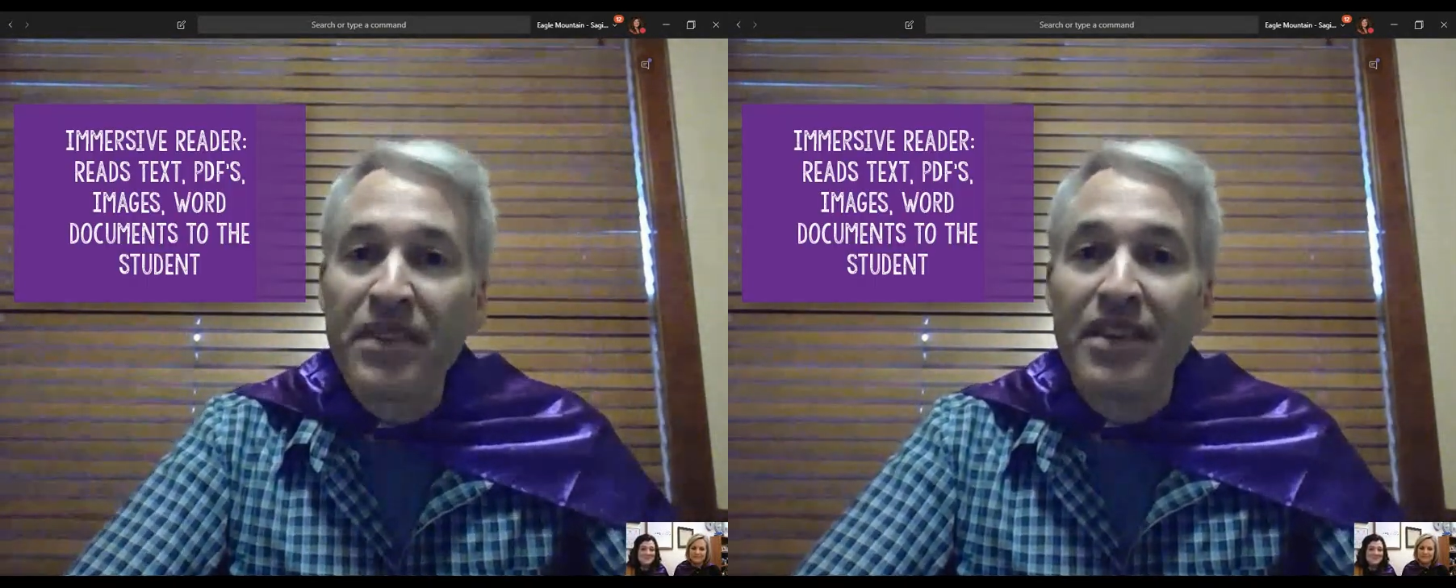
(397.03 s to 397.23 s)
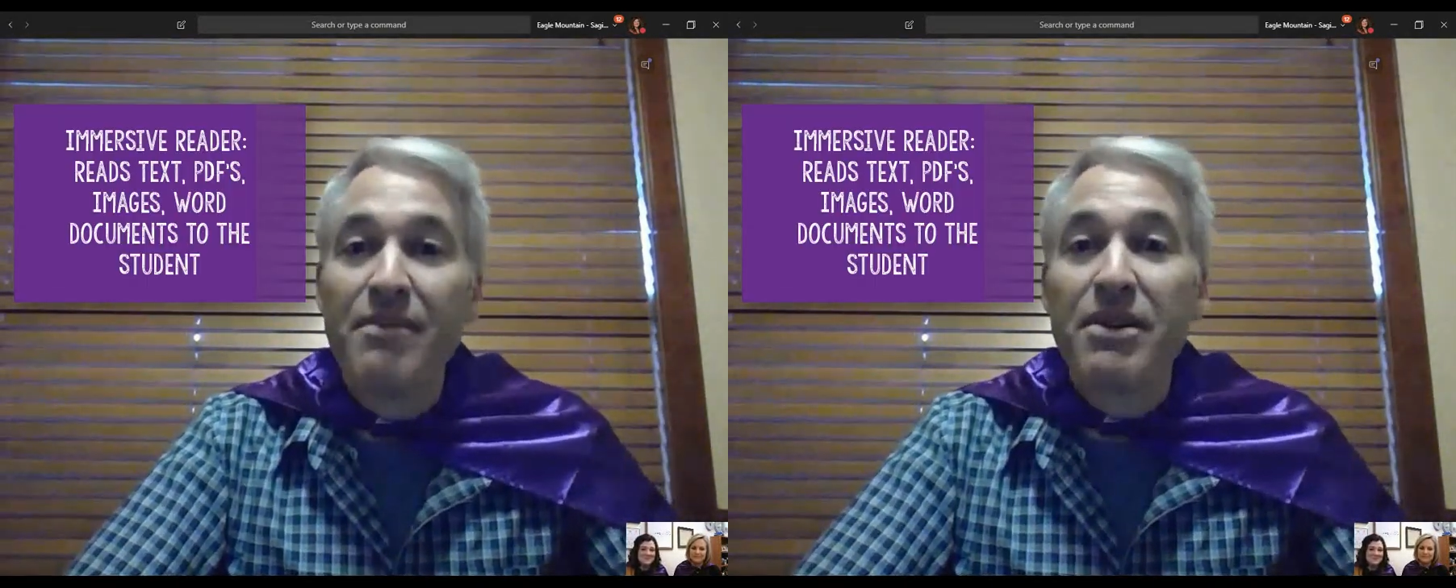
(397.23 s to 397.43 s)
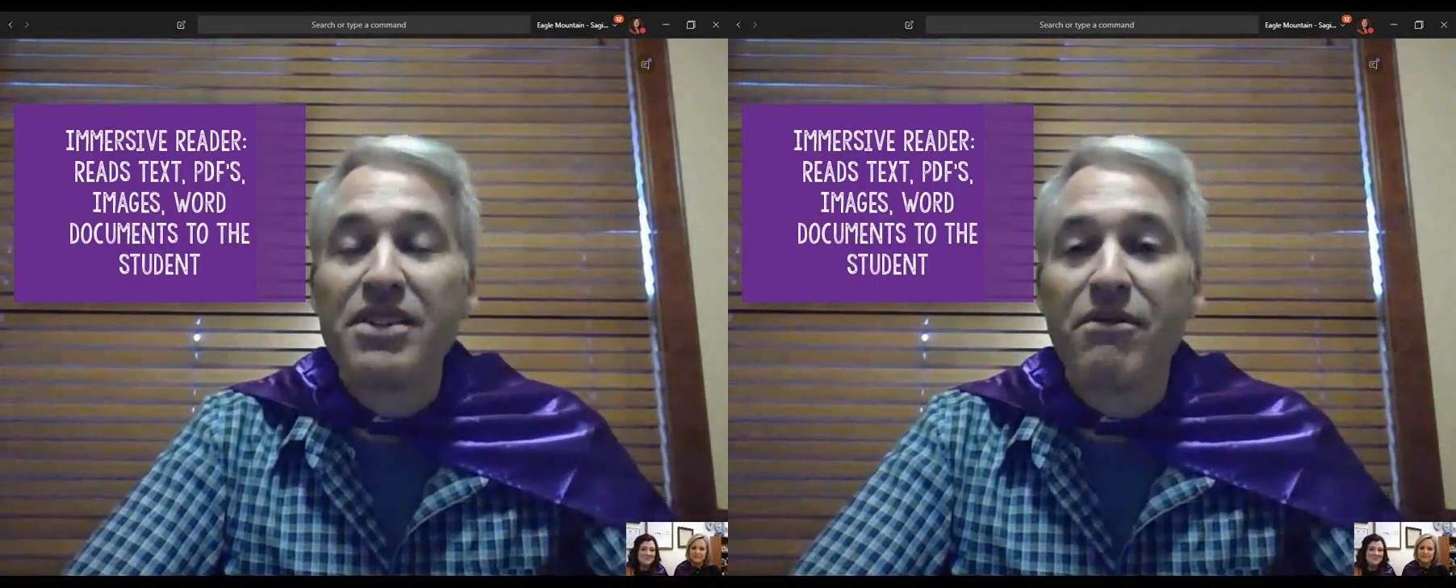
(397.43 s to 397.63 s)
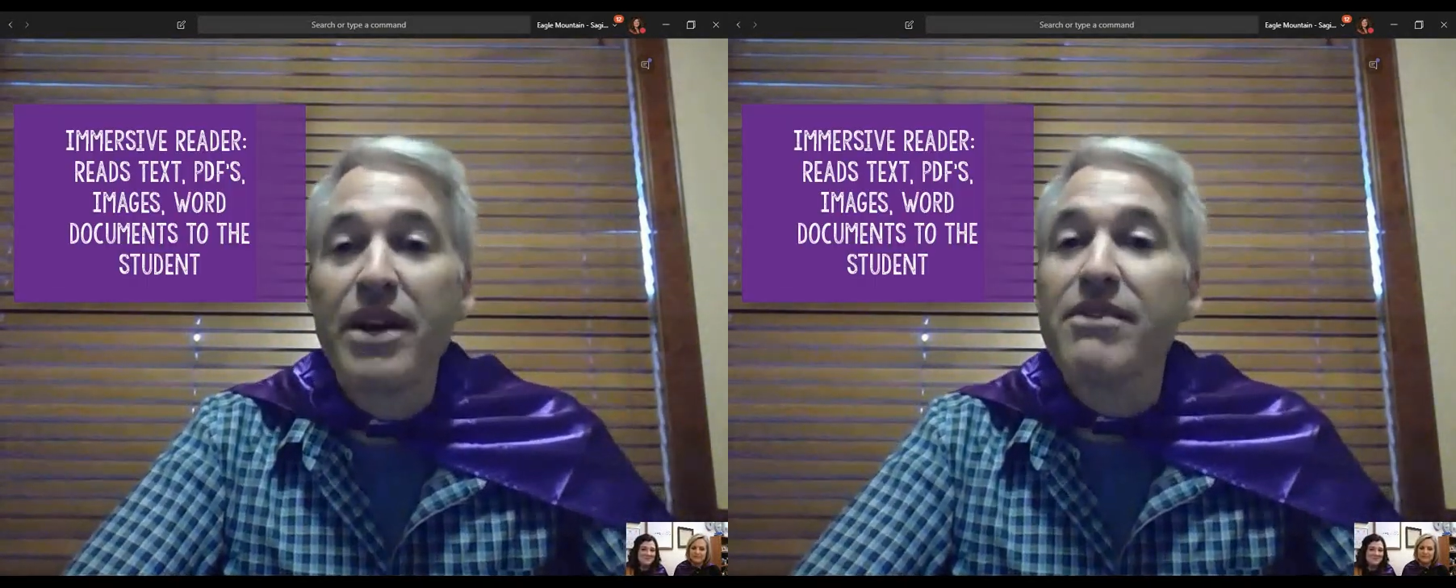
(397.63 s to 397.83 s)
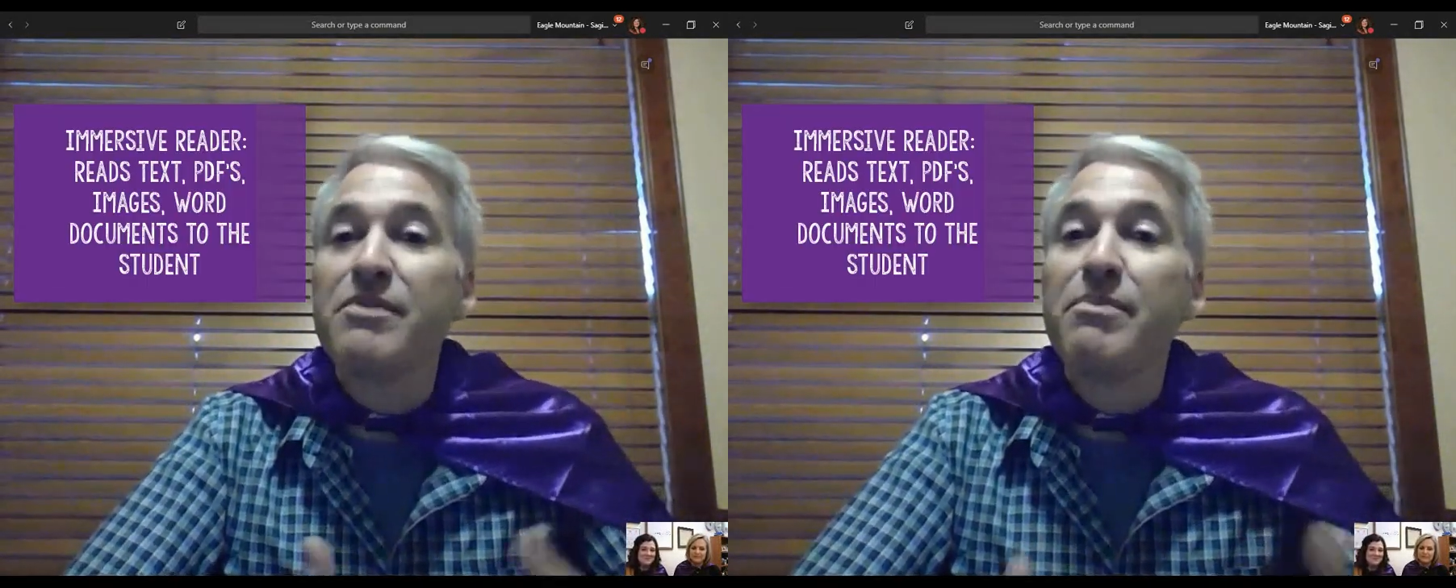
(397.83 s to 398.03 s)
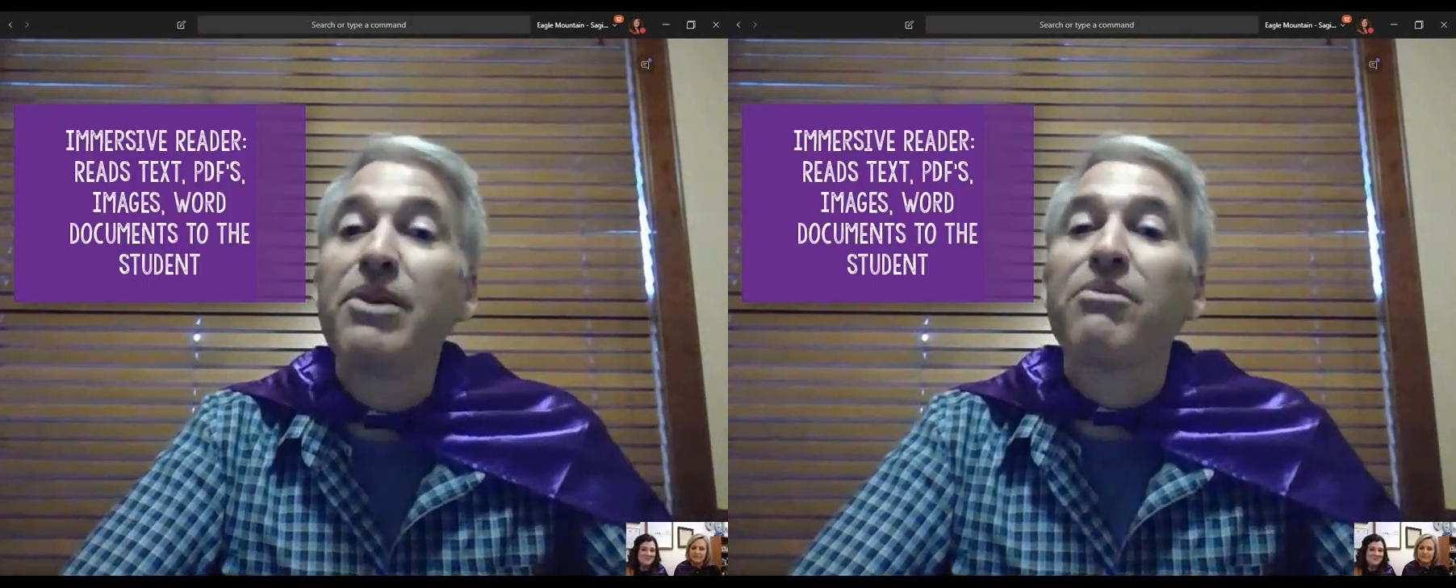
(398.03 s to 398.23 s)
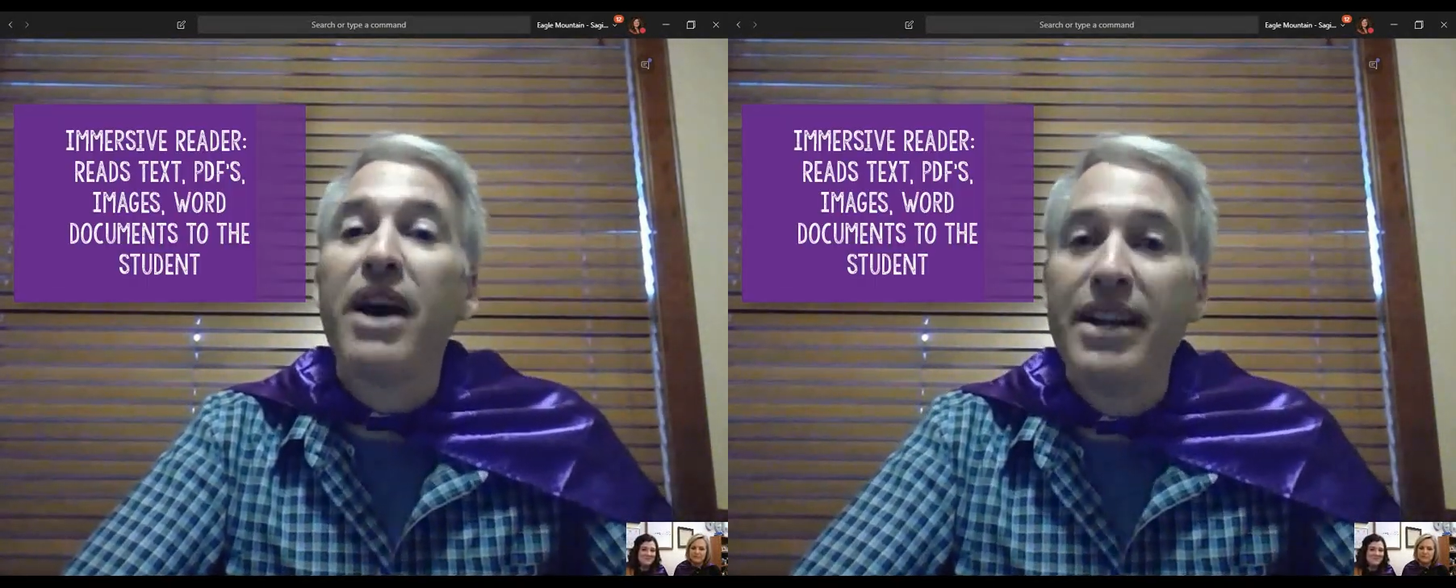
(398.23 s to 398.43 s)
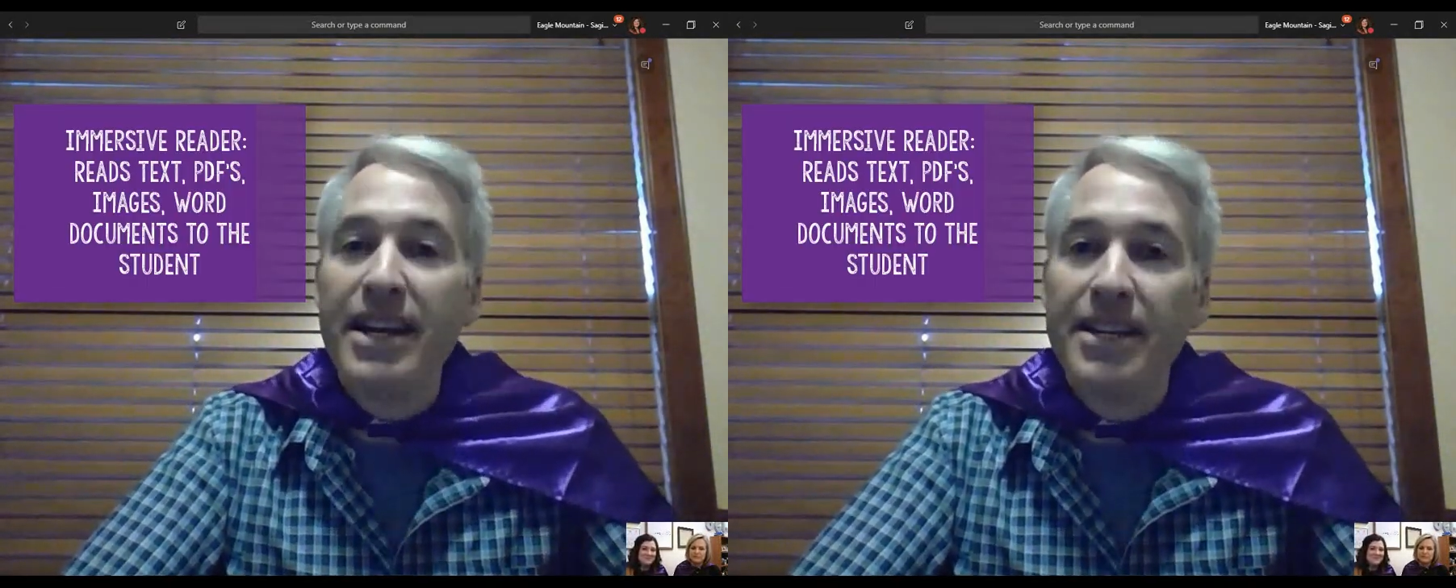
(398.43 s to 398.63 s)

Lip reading: the immersive reader is built right in.